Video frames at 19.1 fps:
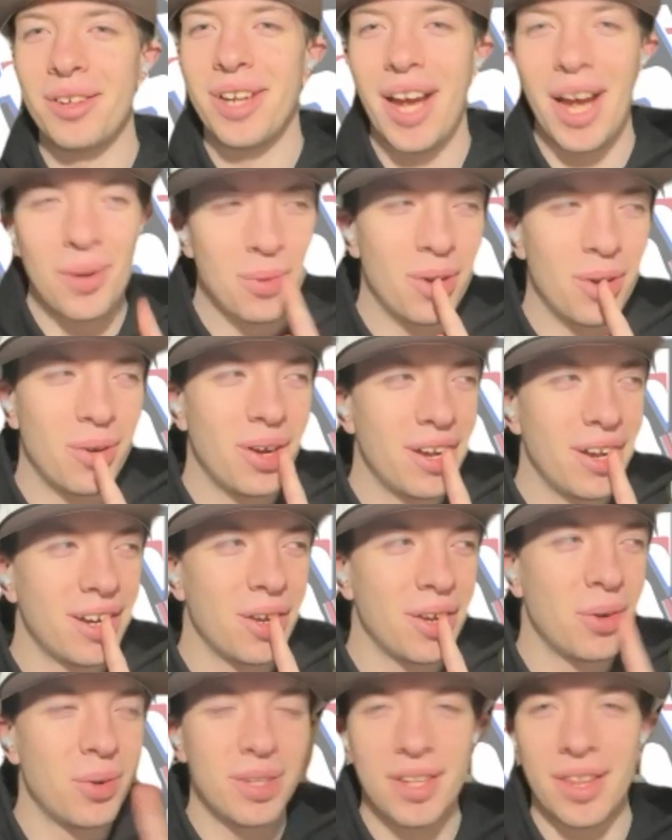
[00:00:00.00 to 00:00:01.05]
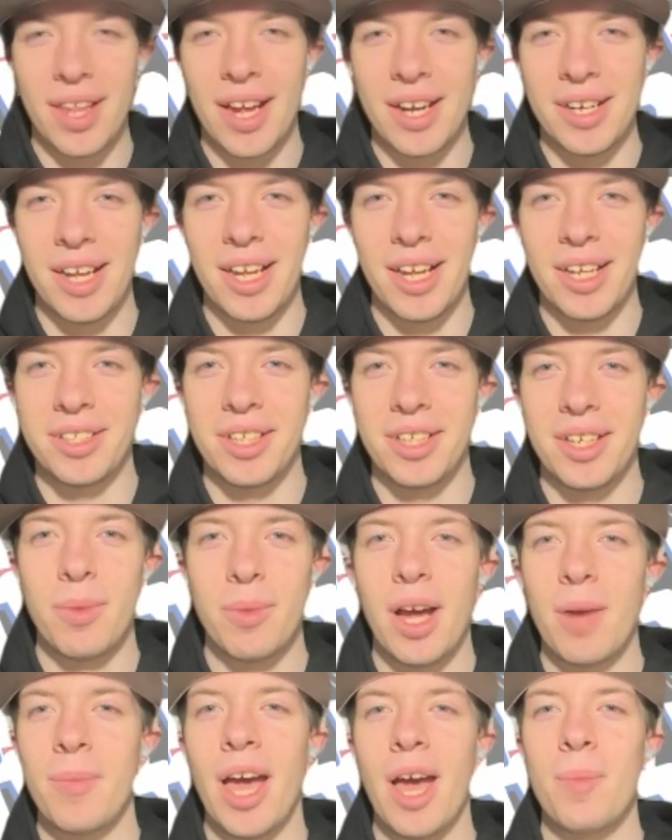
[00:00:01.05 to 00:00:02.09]
won't go into that tangent.
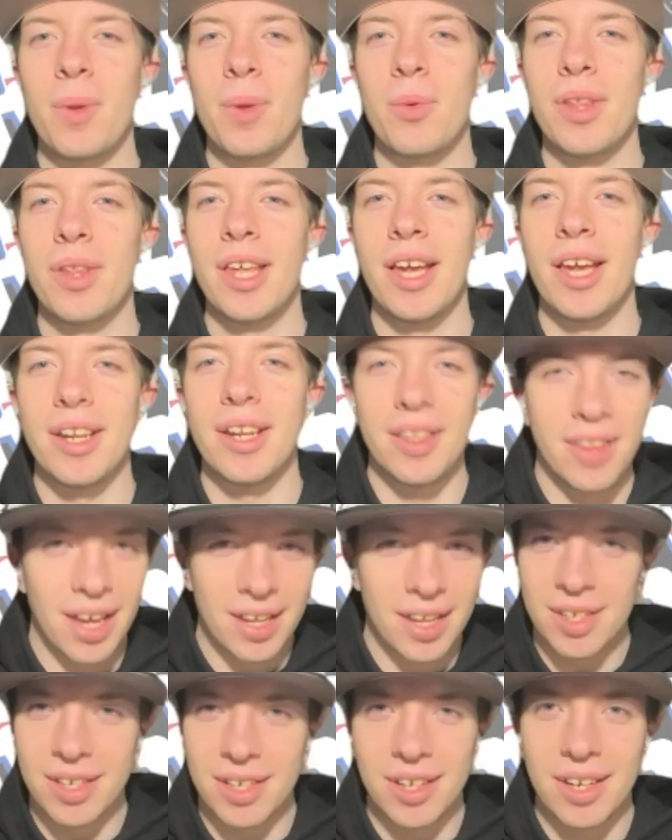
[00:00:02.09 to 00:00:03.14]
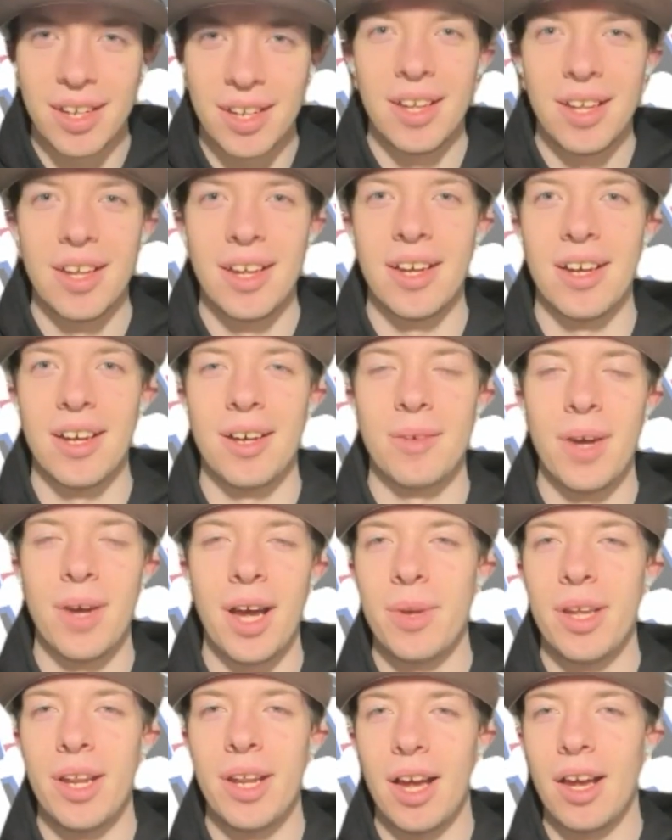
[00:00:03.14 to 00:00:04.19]
I'm happy where they ended. That's it.
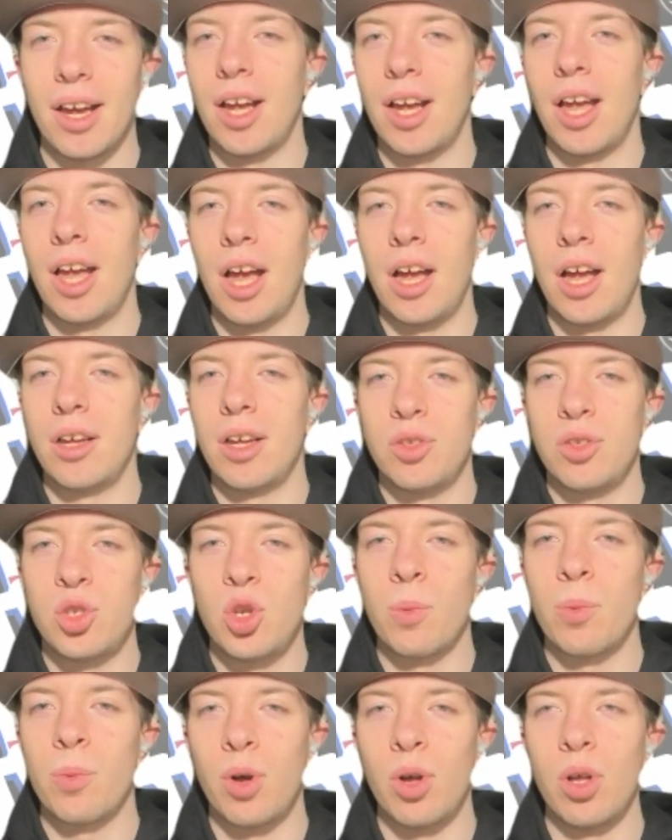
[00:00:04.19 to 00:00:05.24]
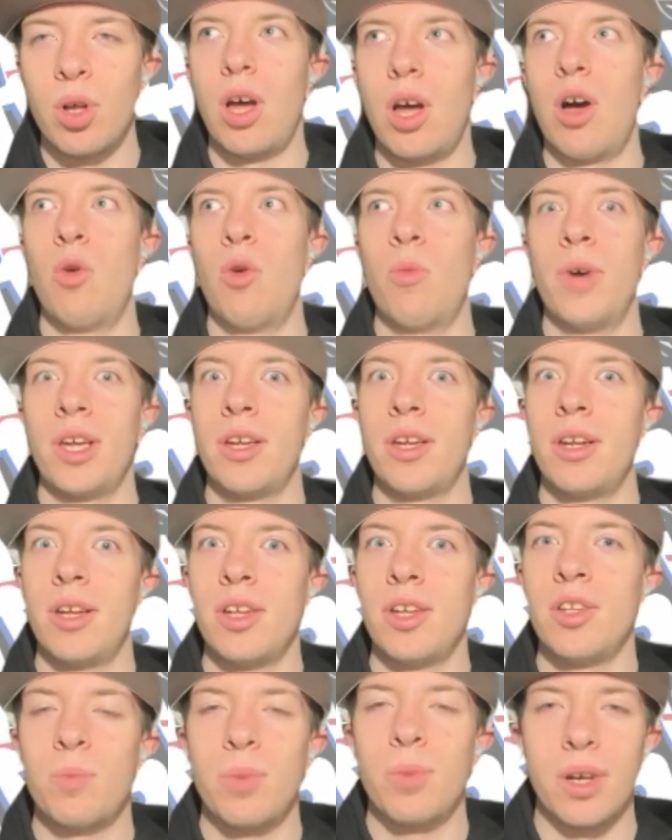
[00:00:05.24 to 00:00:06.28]
I mean, Super Bowl, oh my
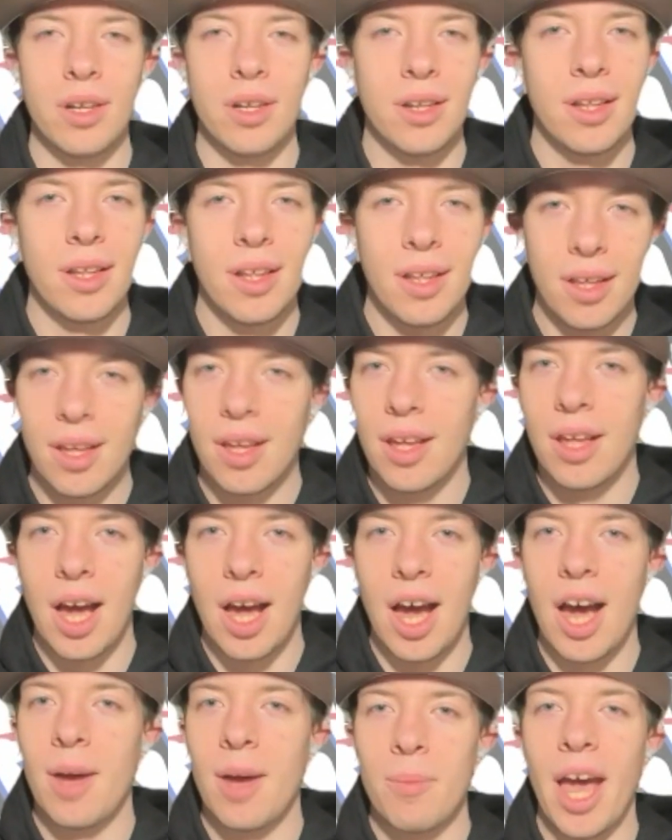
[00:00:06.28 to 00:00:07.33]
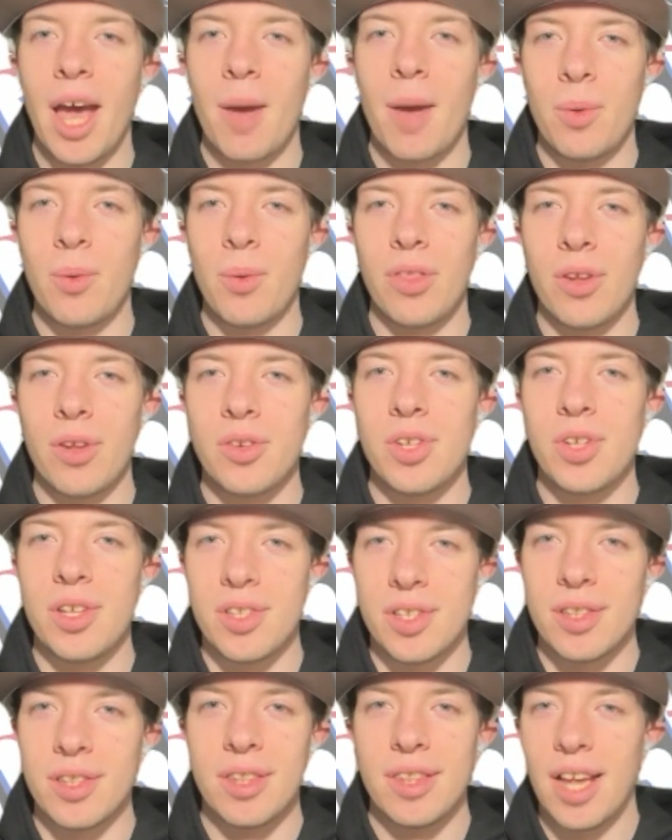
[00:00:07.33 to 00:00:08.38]
goodness, but I'm happy with their
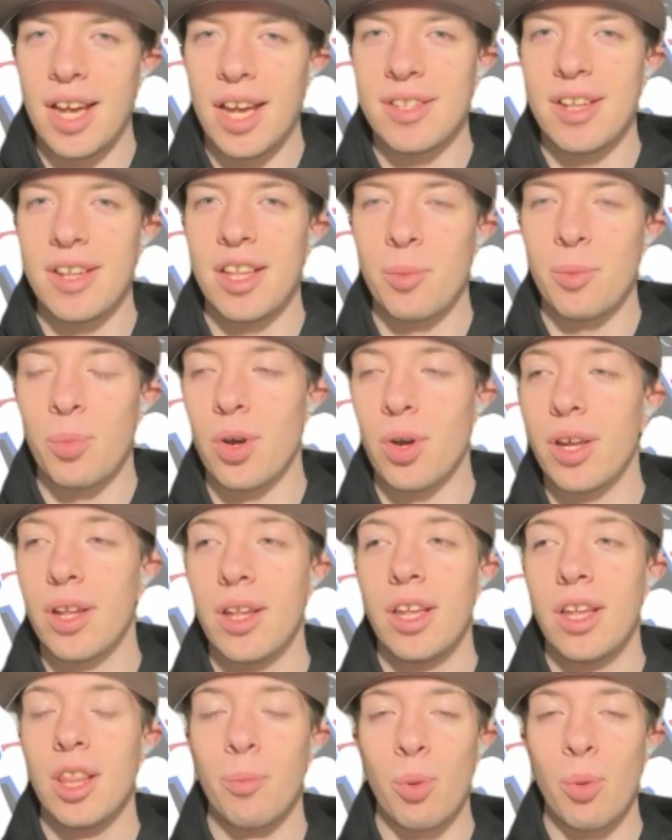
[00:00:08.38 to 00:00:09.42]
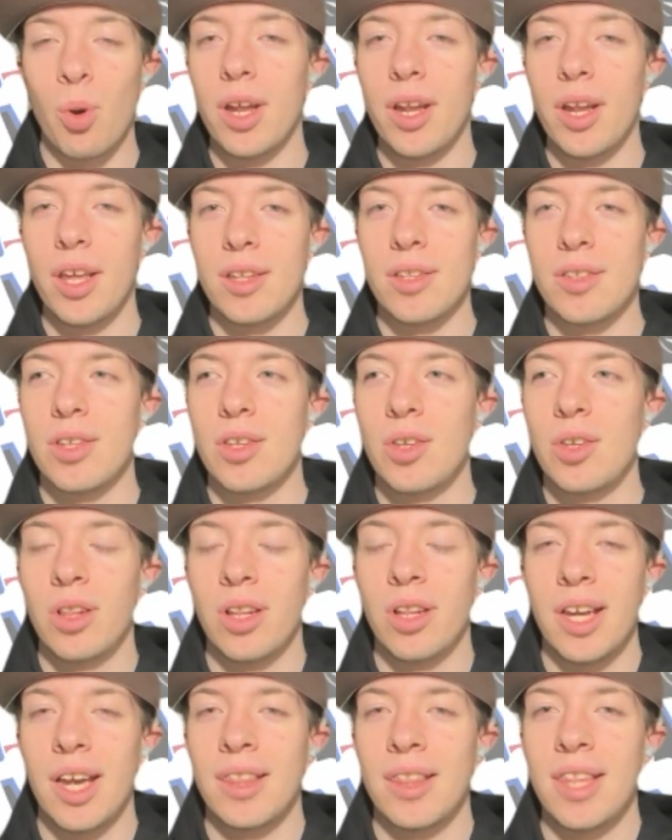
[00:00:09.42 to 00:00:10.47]
season. That's not the point. The point is, you
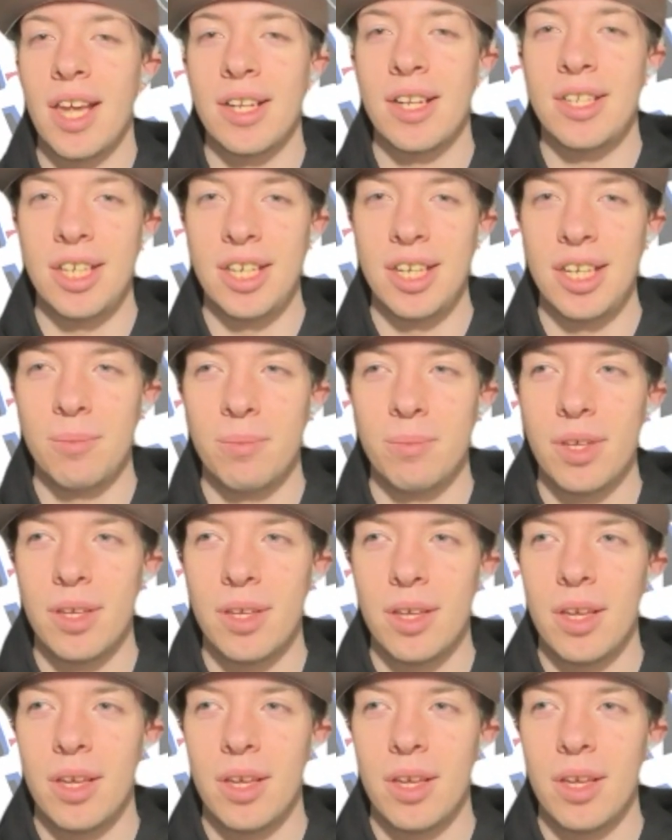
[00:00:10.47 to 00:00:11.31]
look at that team,